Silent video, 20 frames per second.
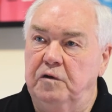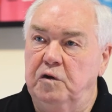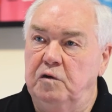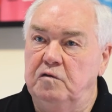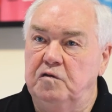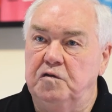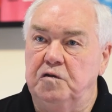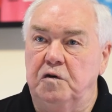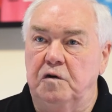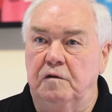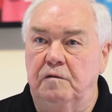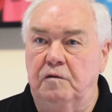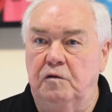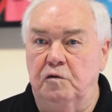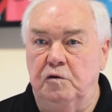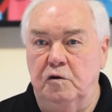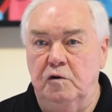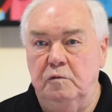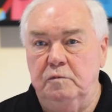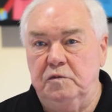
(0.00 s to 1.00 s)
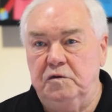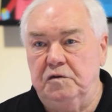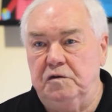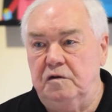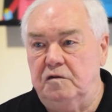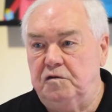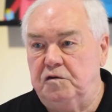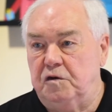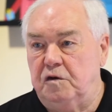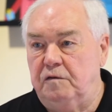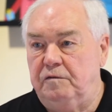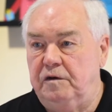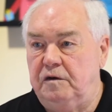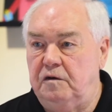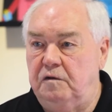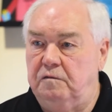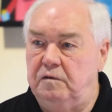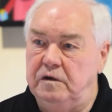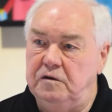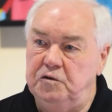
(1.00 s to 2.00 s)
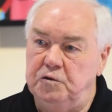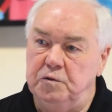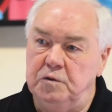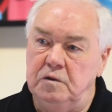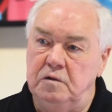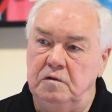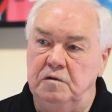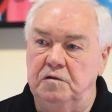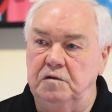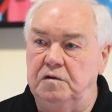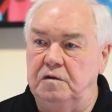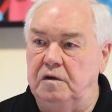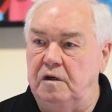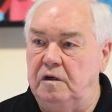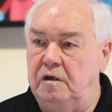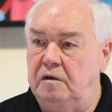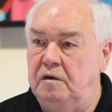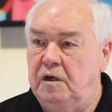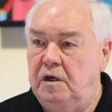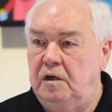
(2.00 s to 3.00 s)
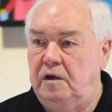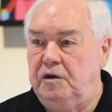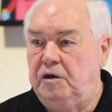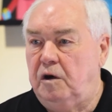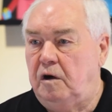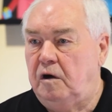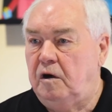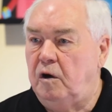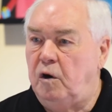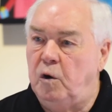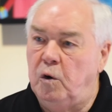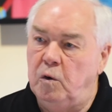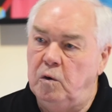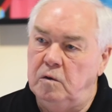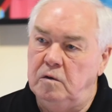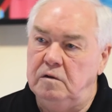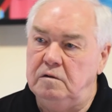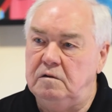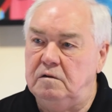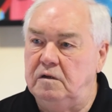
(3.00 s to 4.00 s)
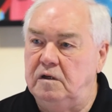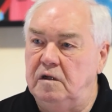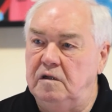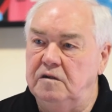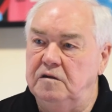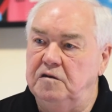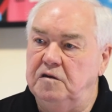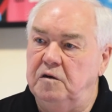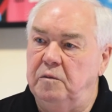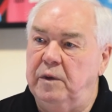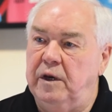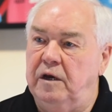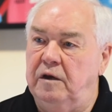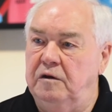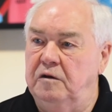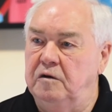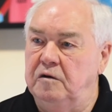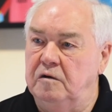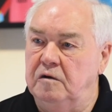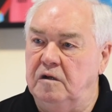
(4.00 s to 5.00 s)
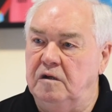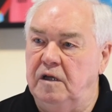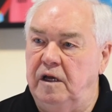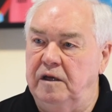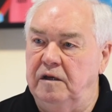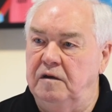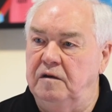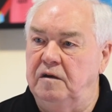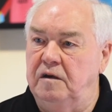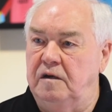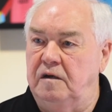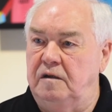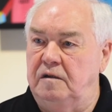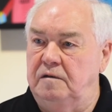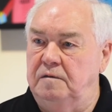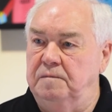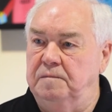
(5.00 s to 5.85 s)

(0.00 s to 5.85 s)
Do you serve groups? Do you serve individuals? Uh, young, old? Tell us about yeah. your clientele.